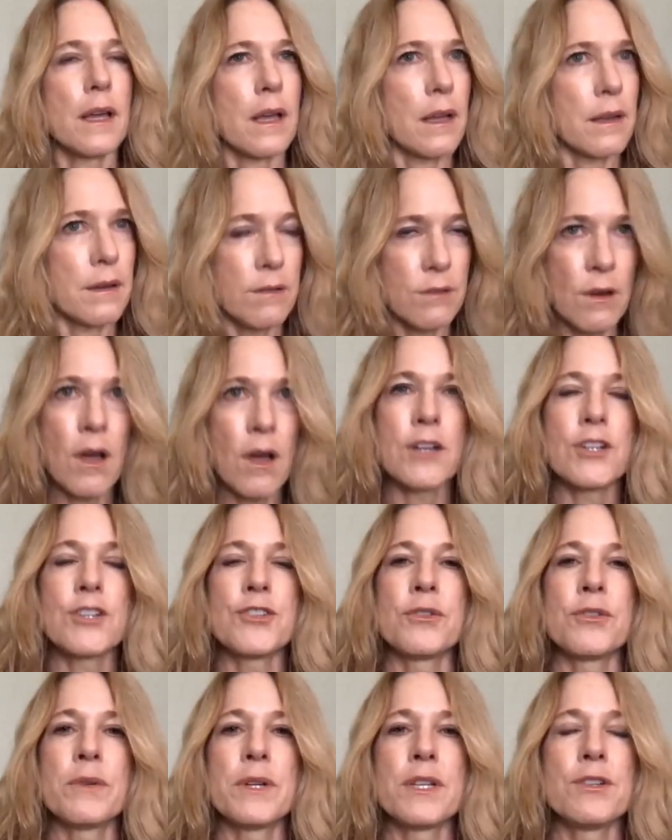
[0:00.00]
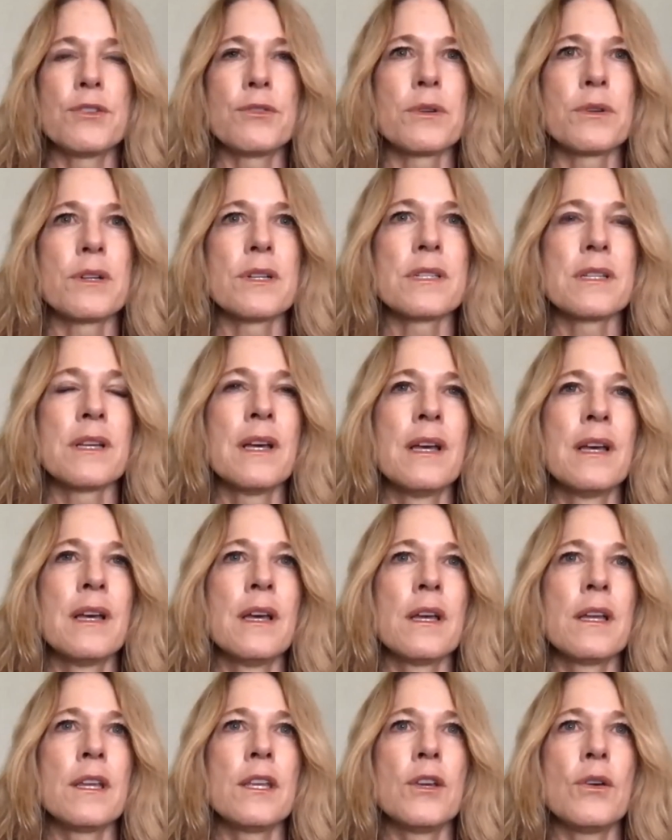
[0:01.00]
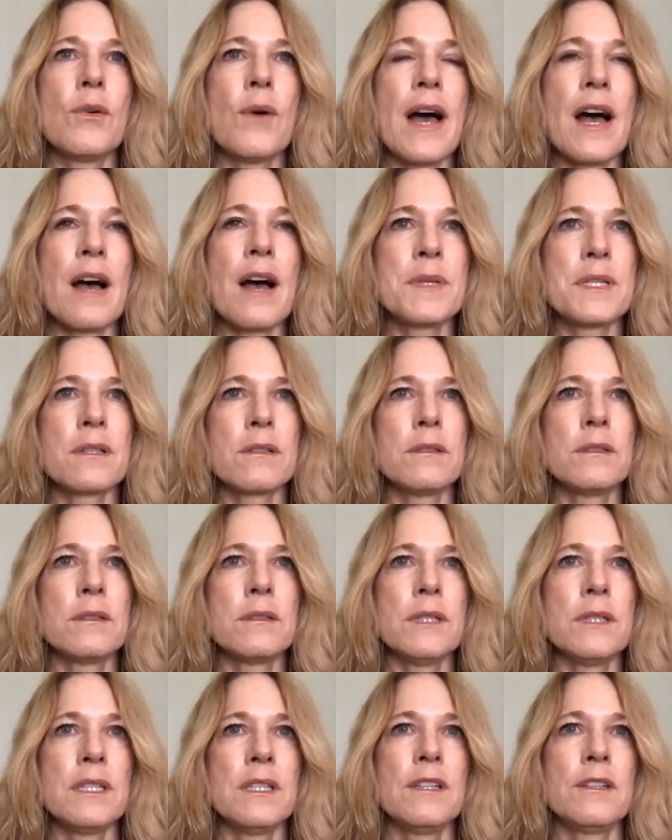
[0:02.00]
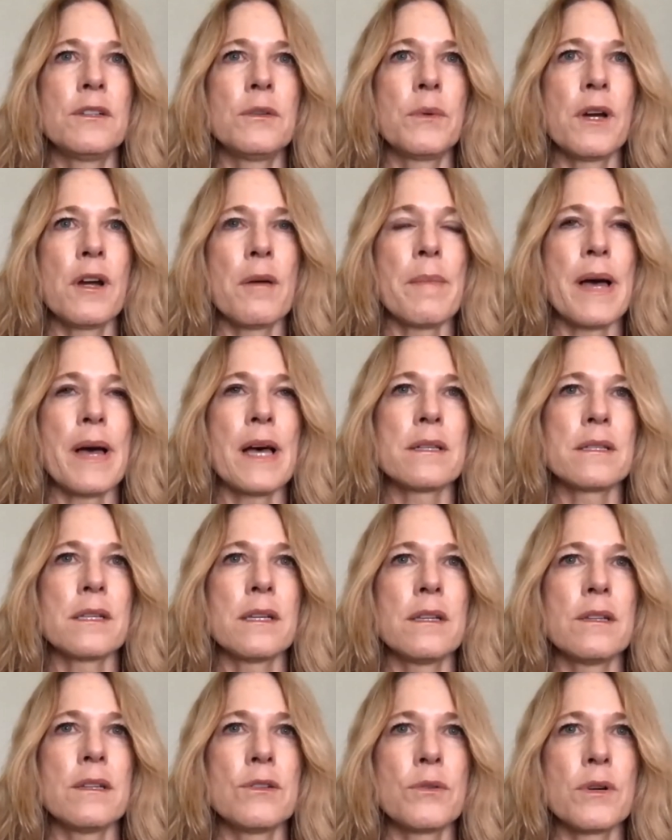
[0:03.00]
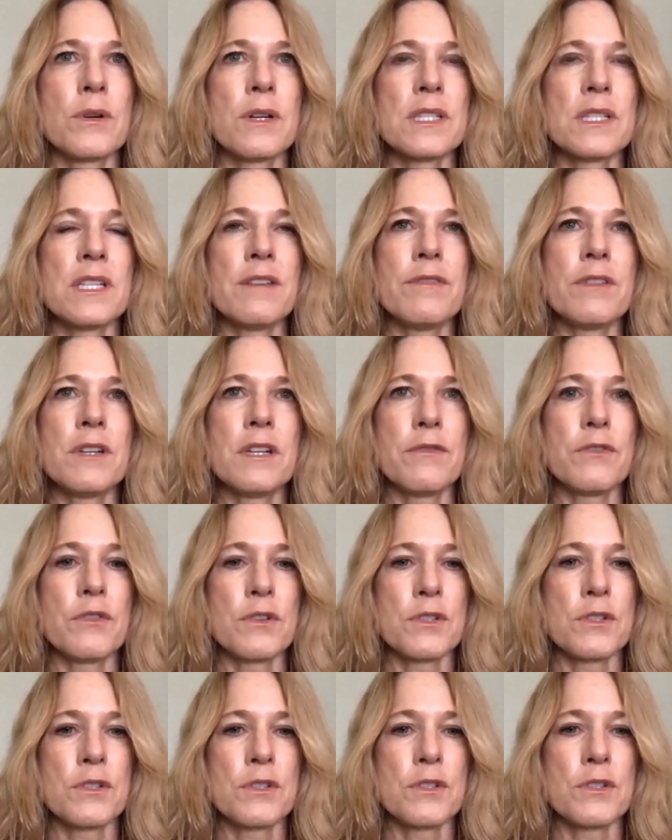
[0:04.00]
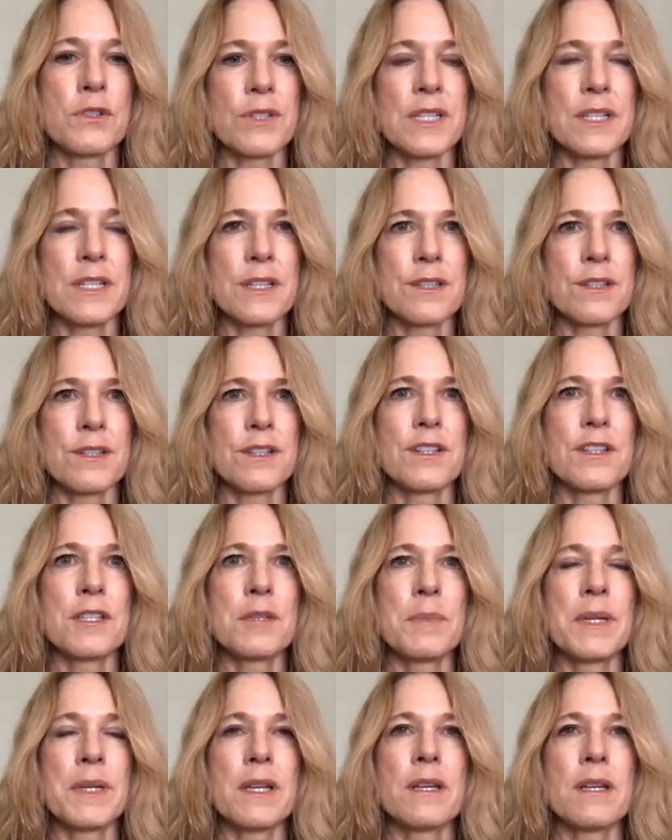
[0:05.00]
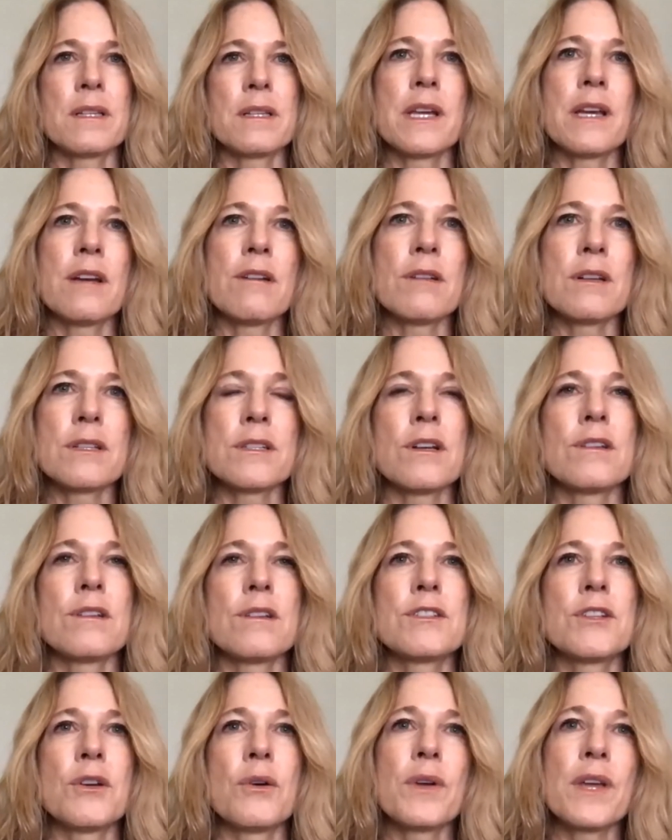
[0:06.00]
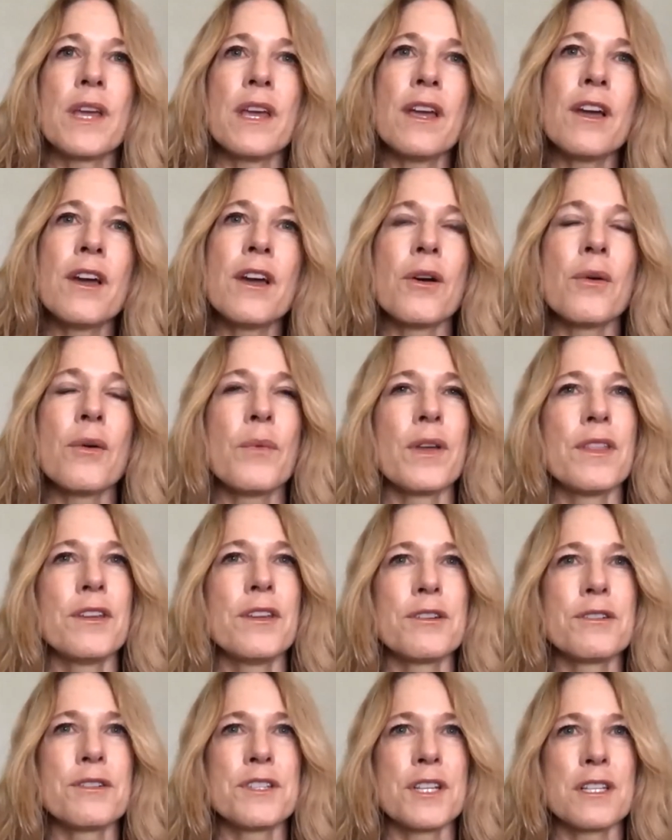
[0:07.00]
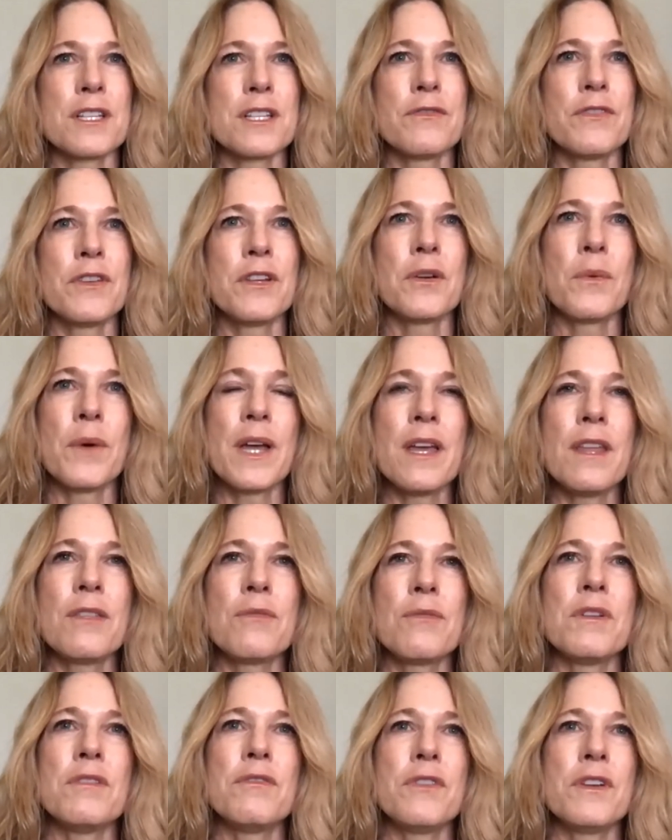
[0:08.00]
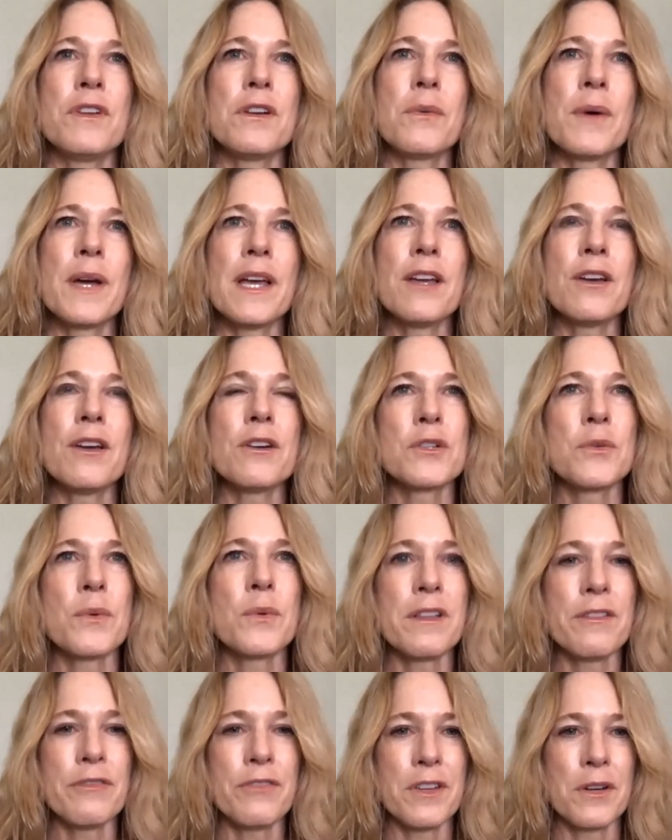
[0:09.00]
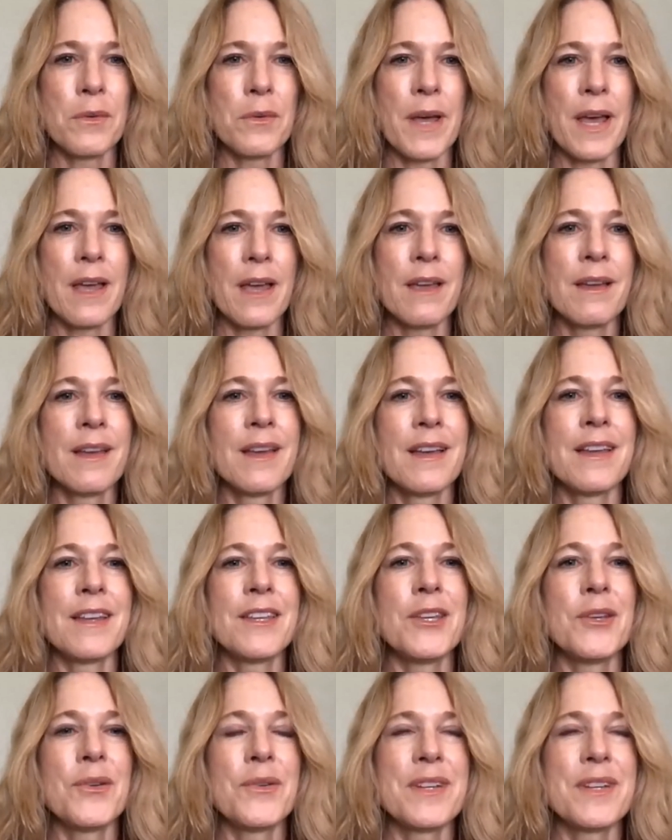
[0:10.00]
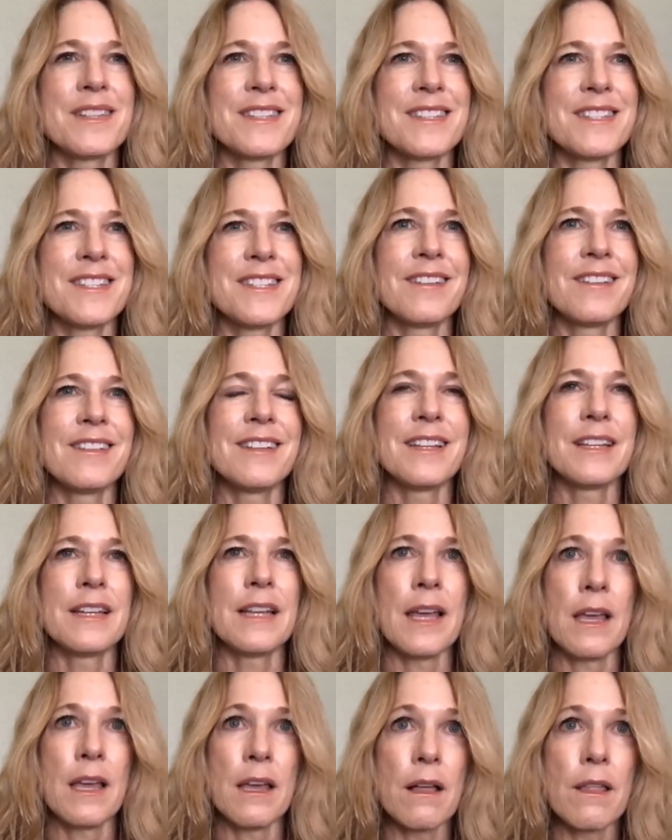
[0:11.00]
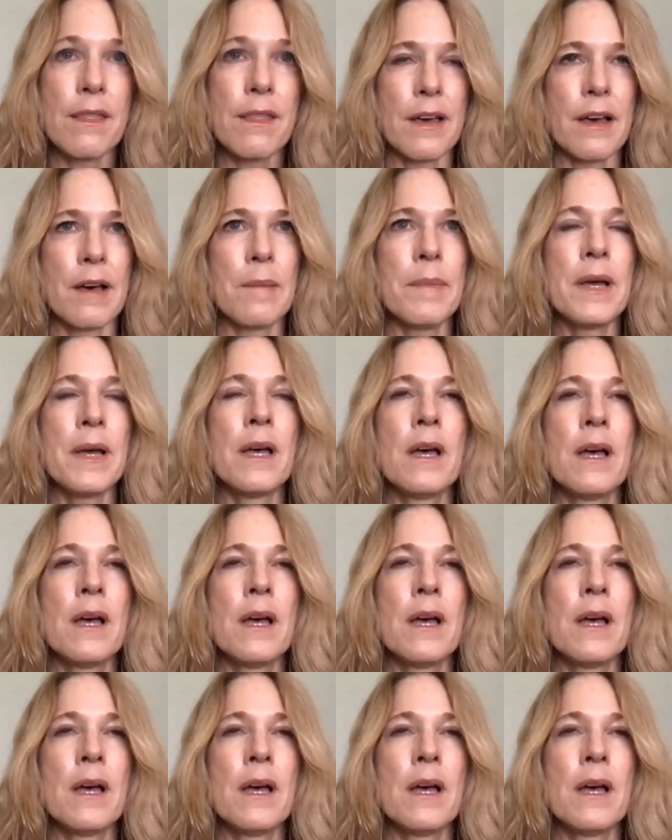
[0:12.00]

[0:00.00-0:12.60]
not true indoors. You absolutely need to wear a mask indoors, even if you're socially distanced, because aerosols don't care whether you're 6 feet away, 3 feet away, or 20 feet away. You can still inhale them.